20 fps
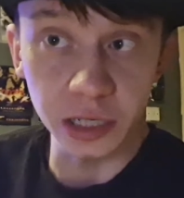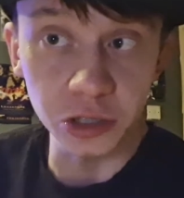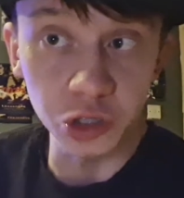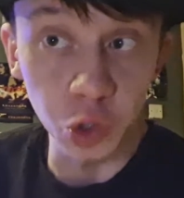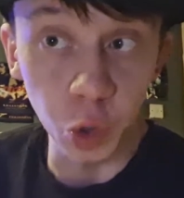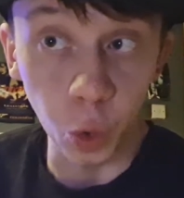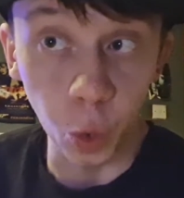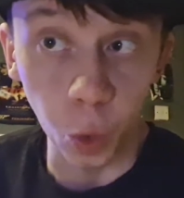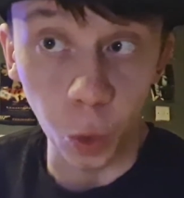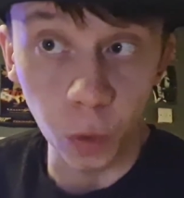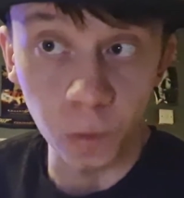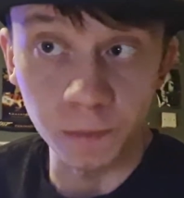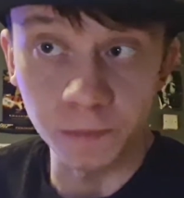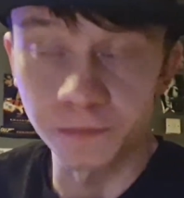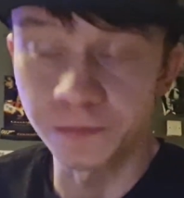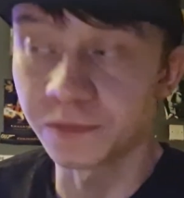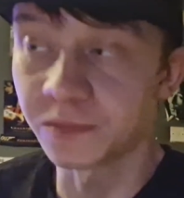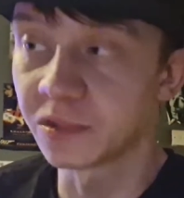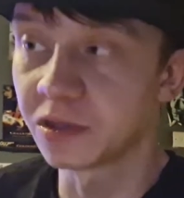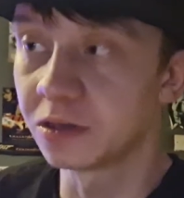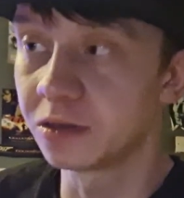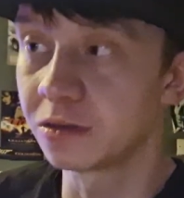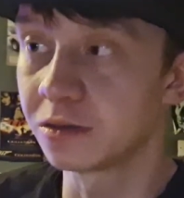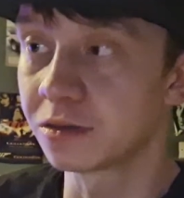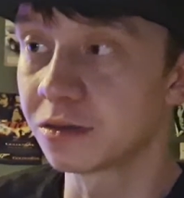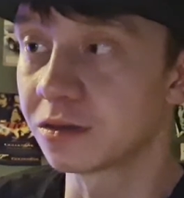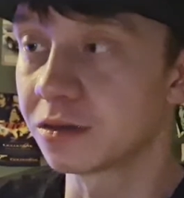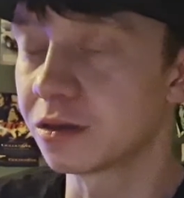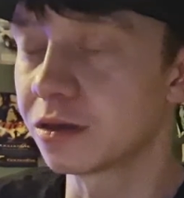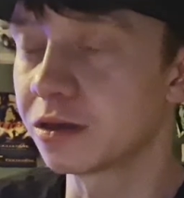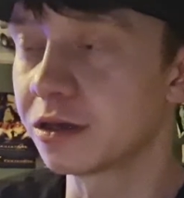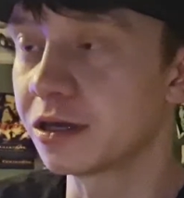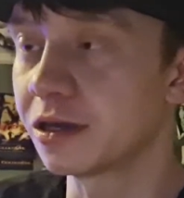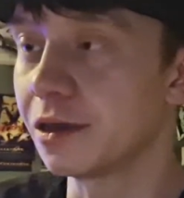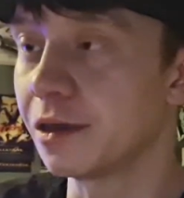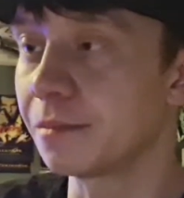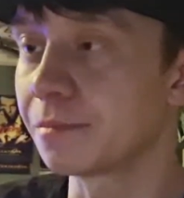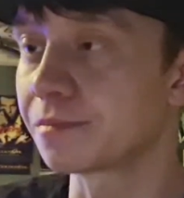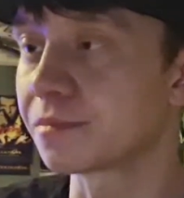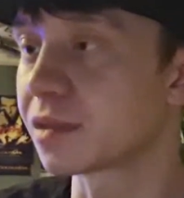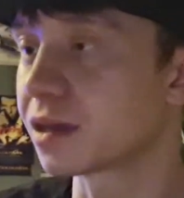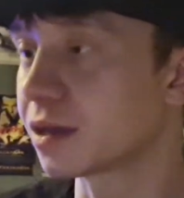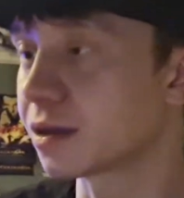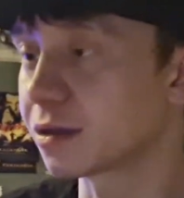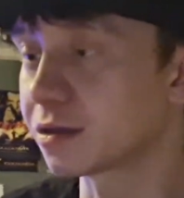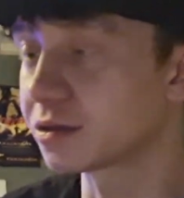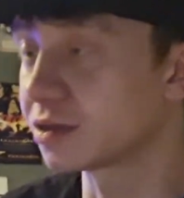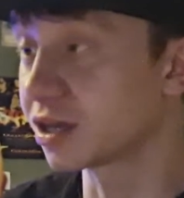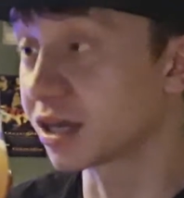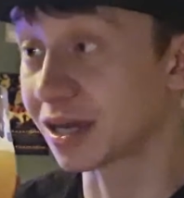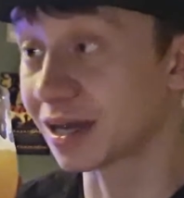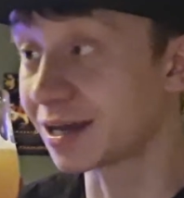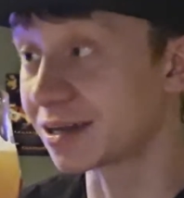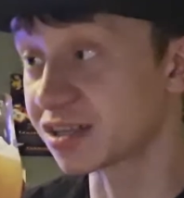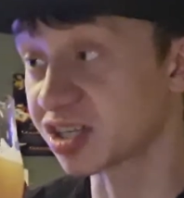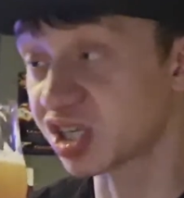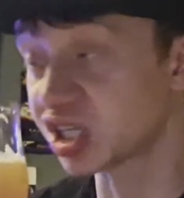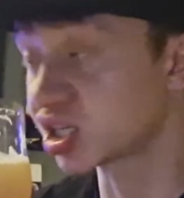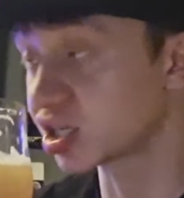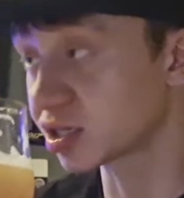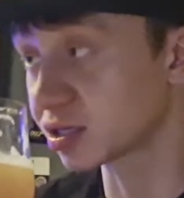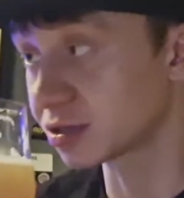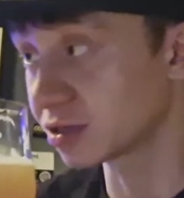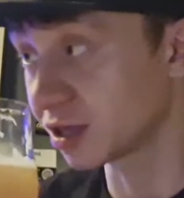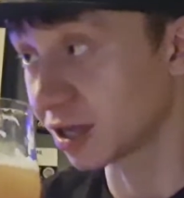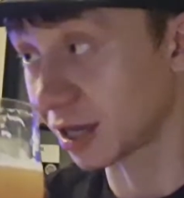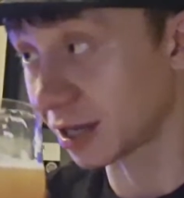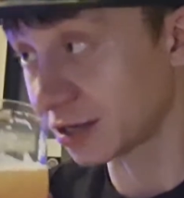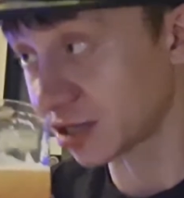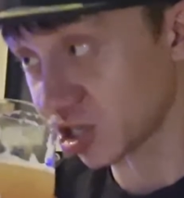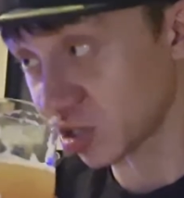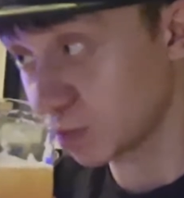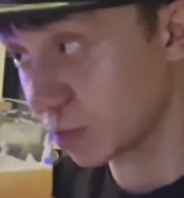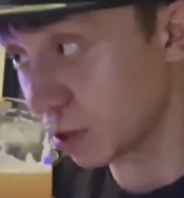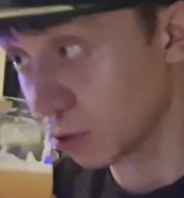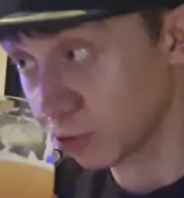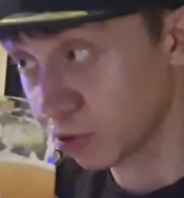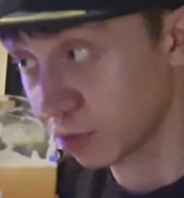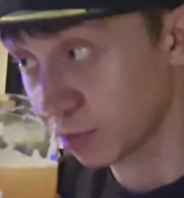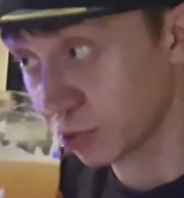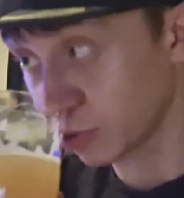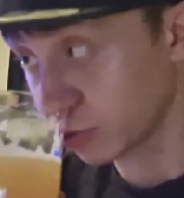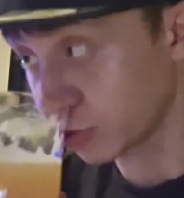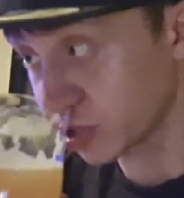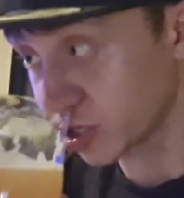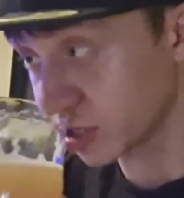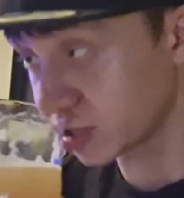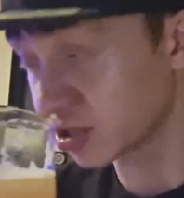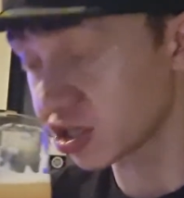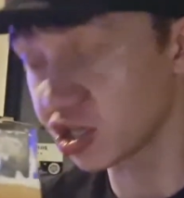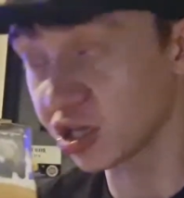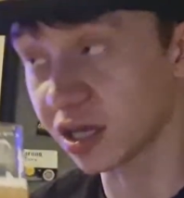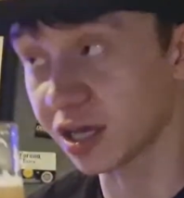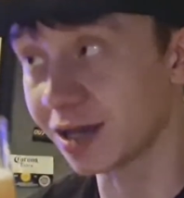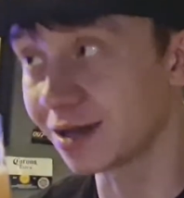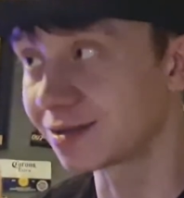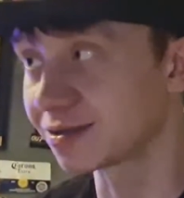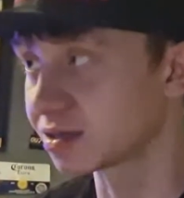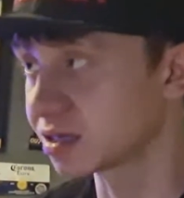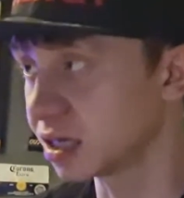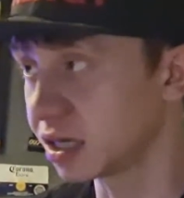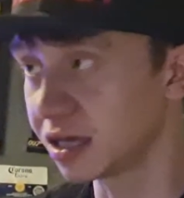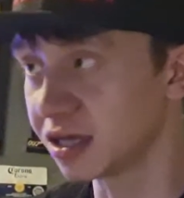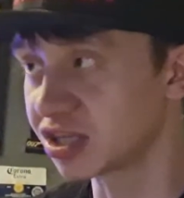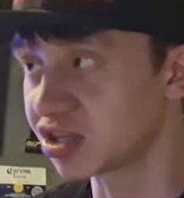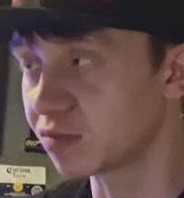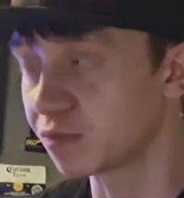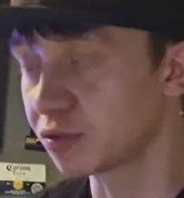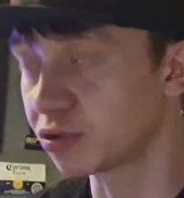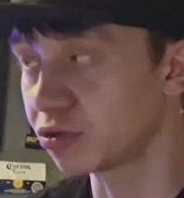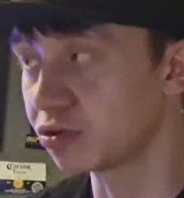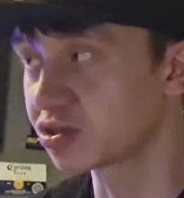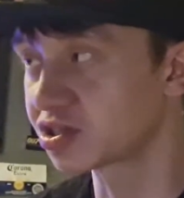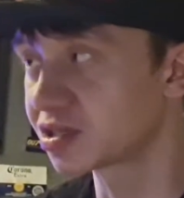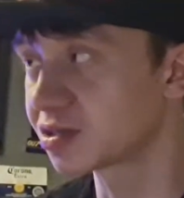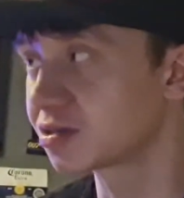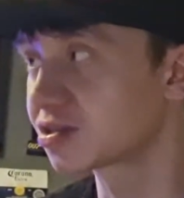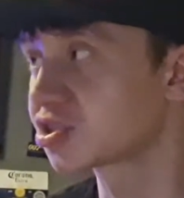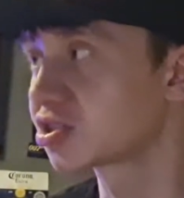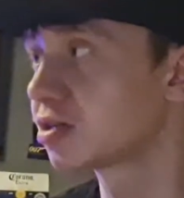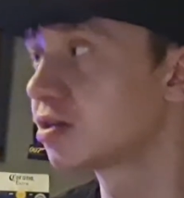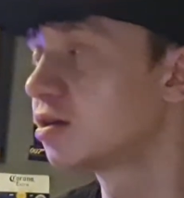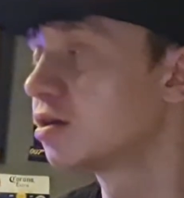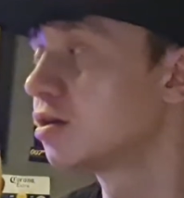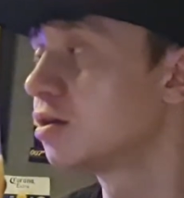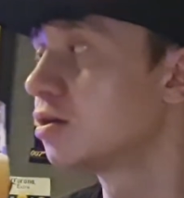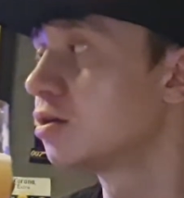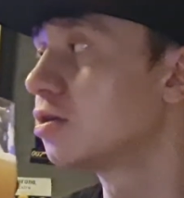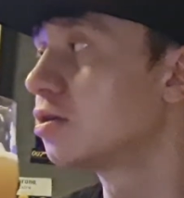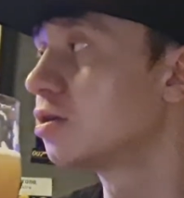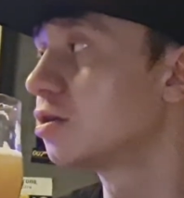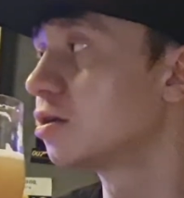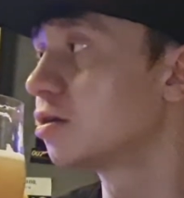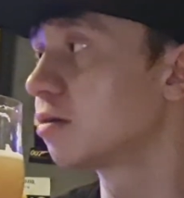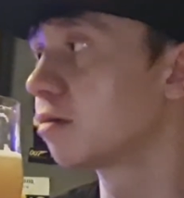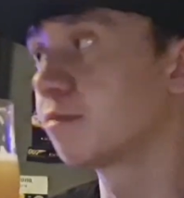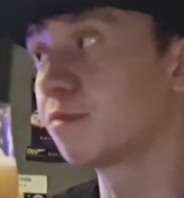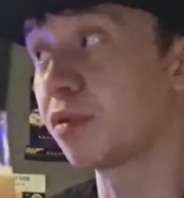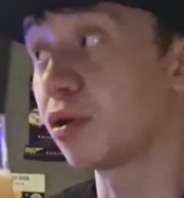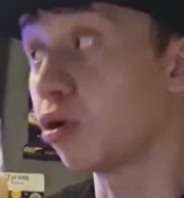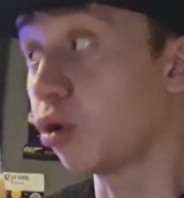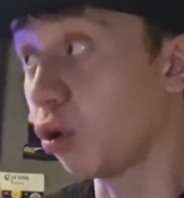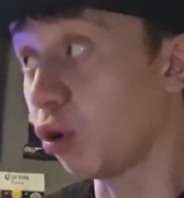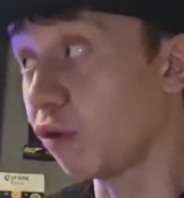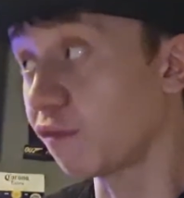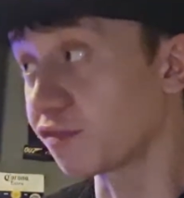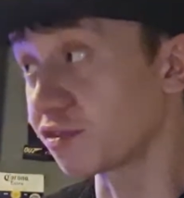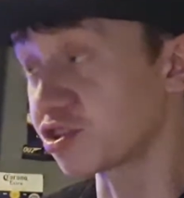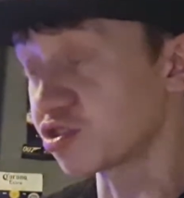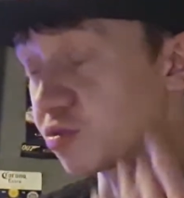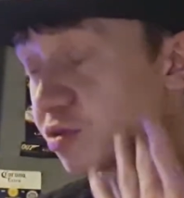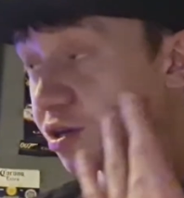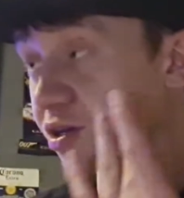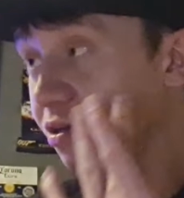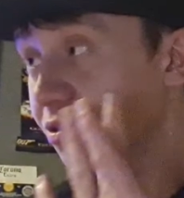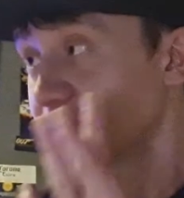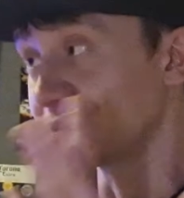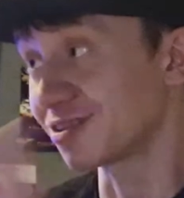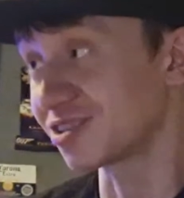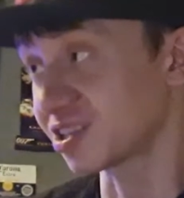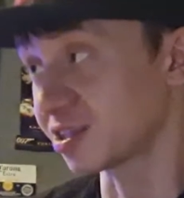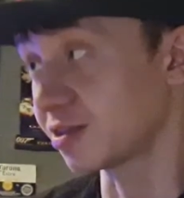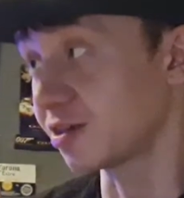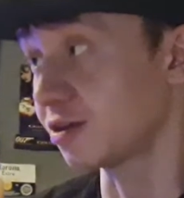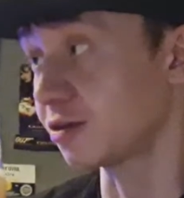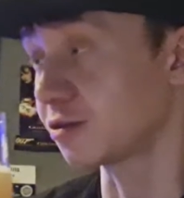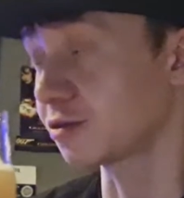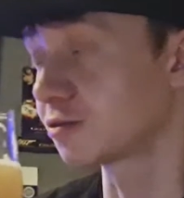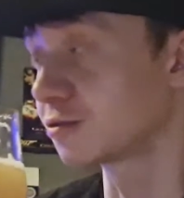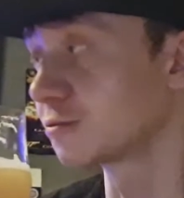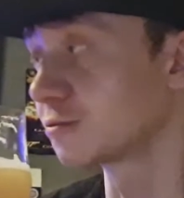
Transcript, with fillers: No. Um, you can't you can't smell the booze in this, you can't taste the booze in this, but obviously it's there.